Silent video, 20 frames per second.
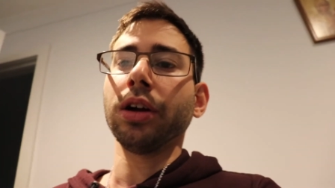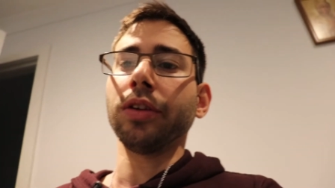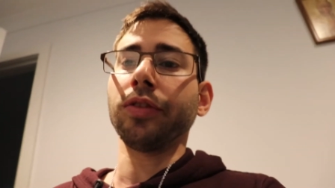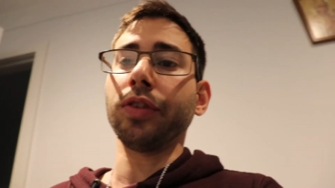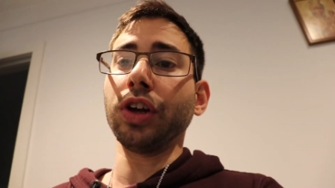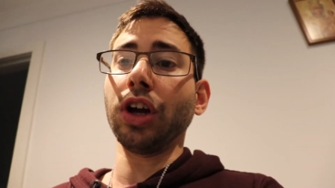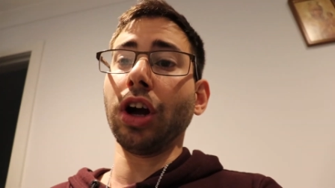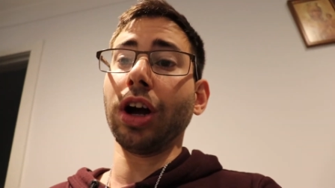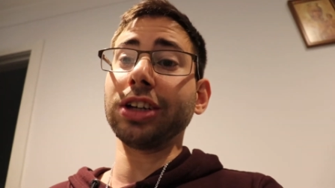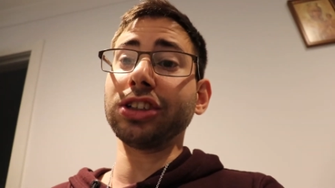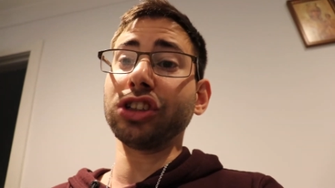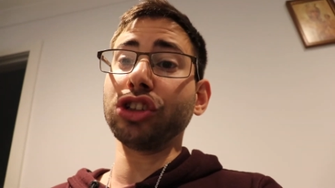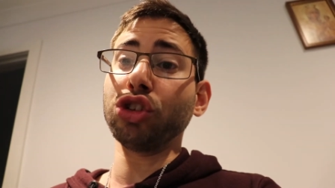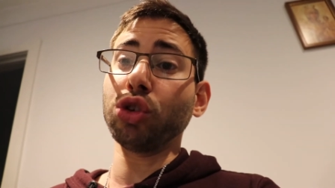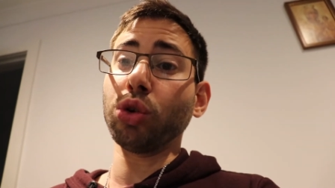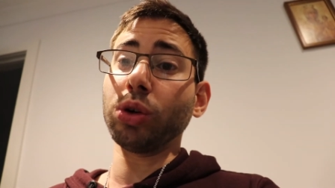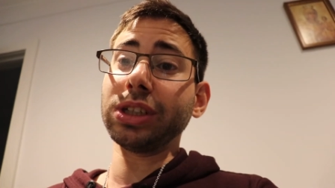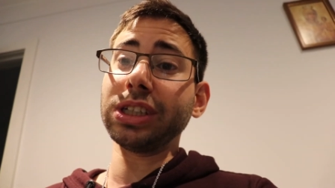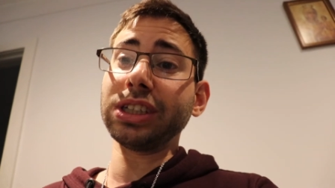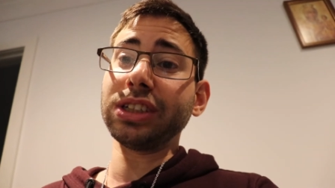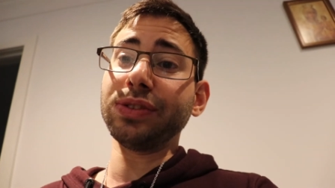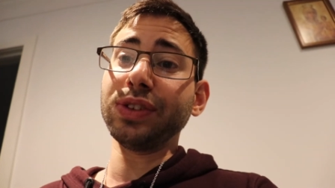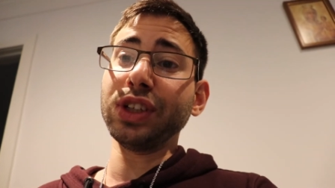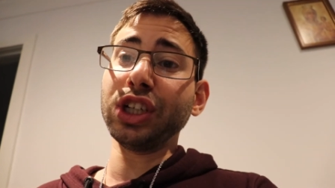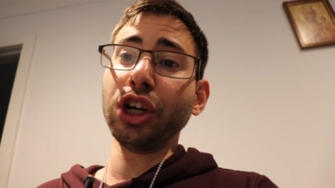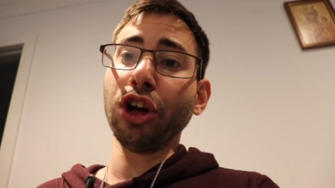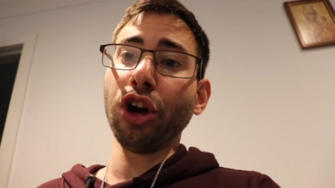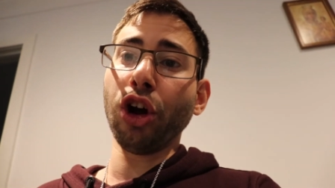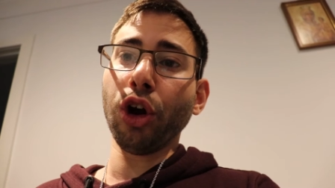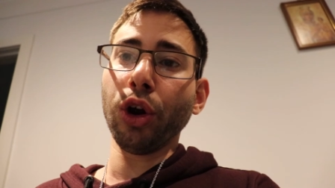If you guys enjoyed this
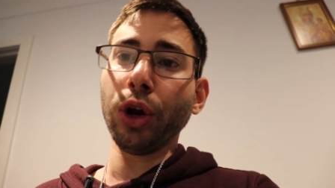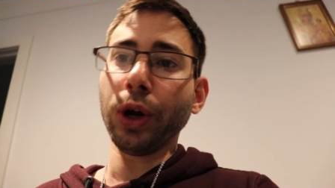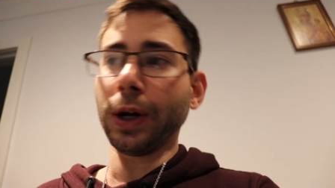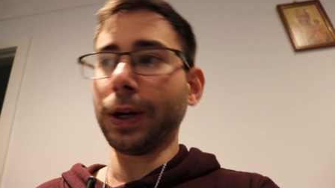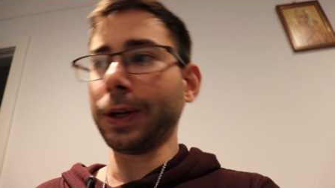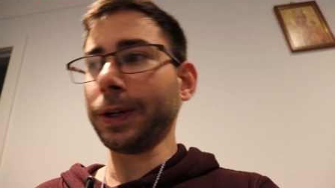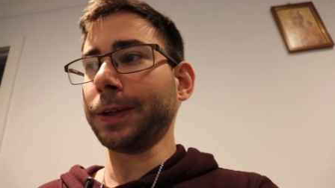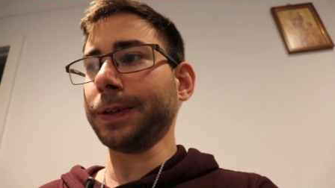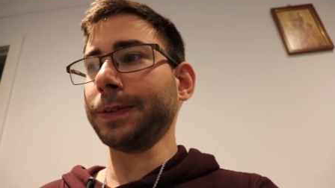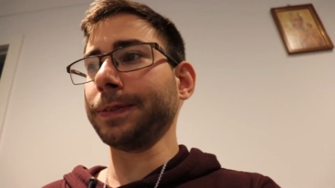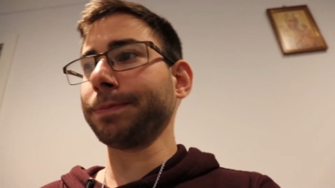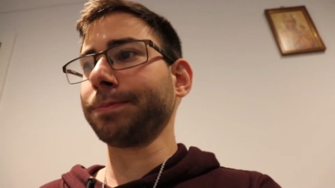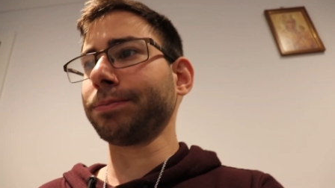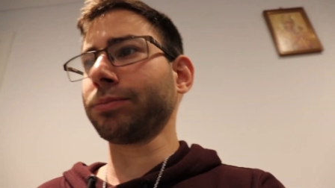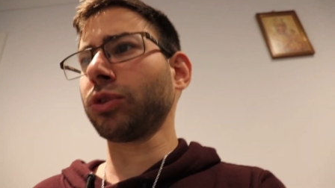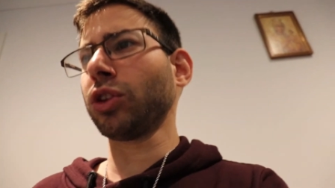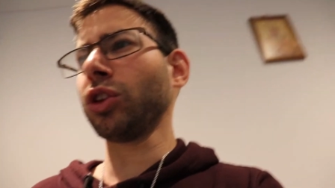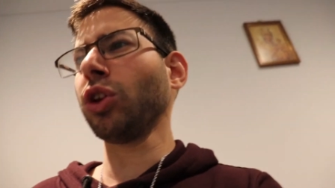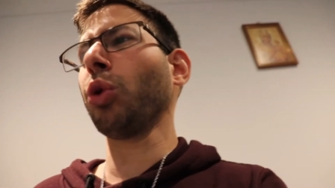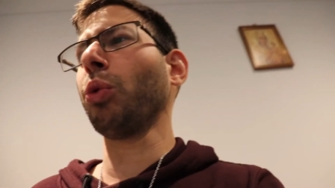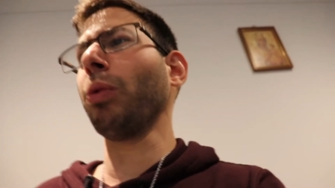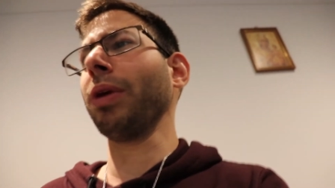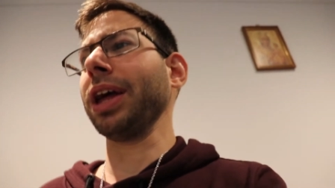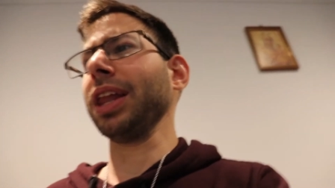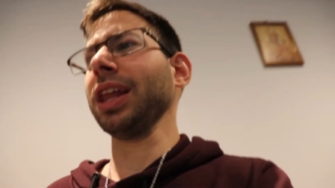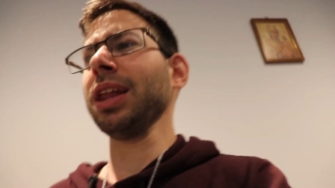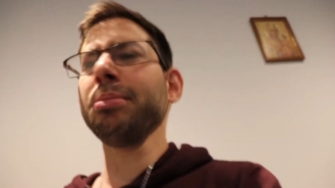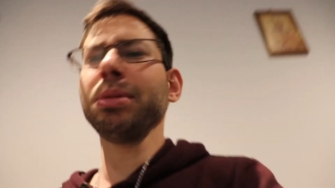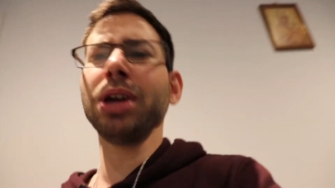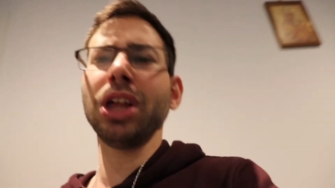video. Oh,
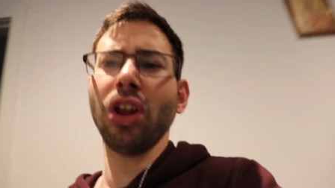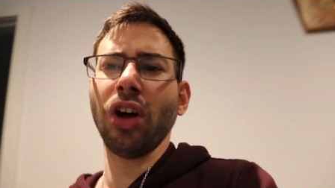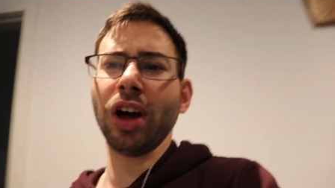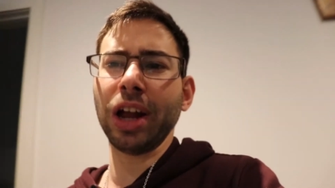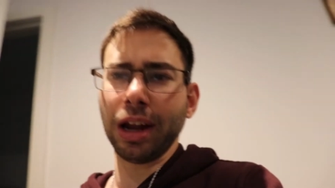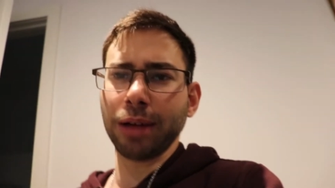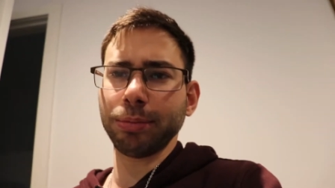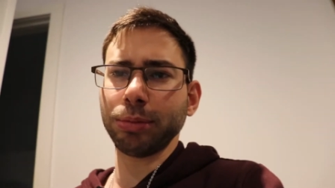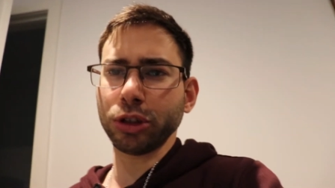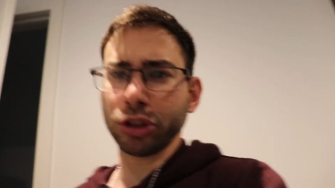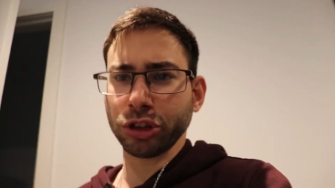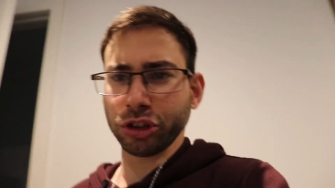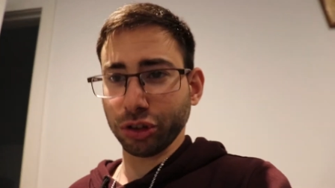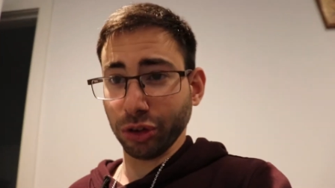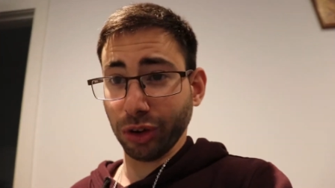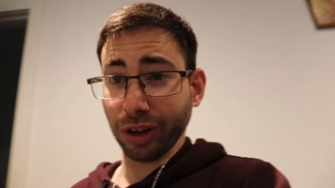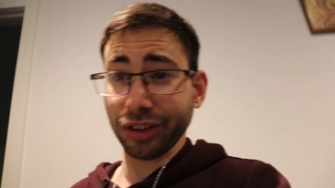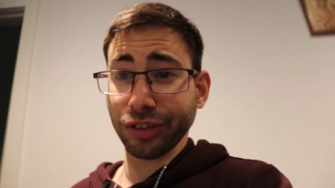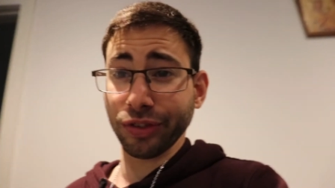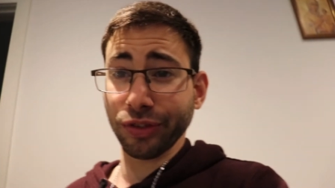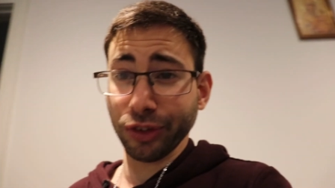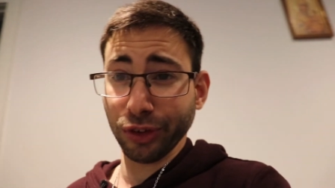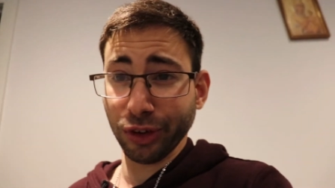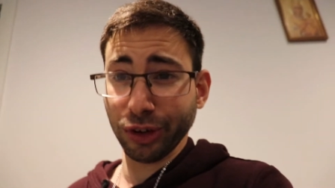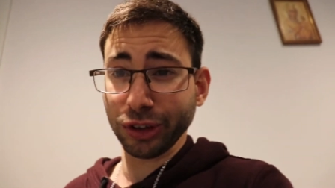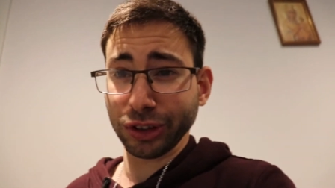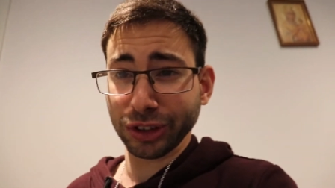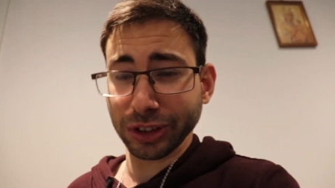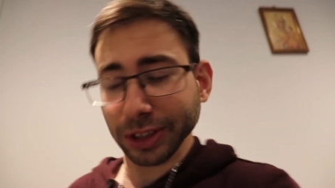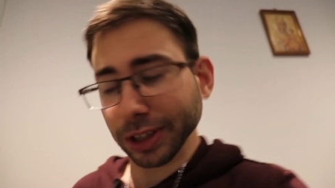wait, let me line up the shots
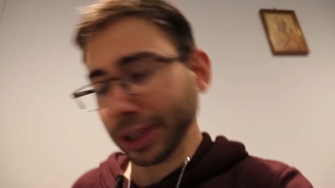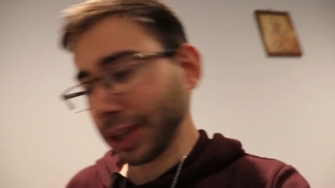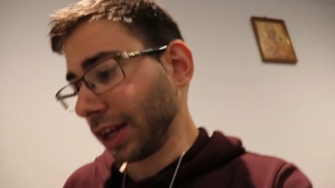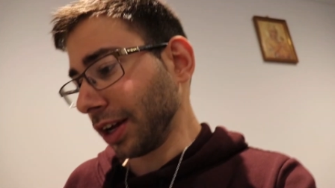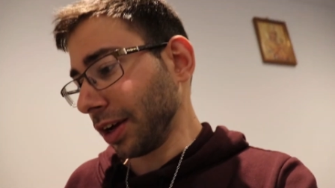first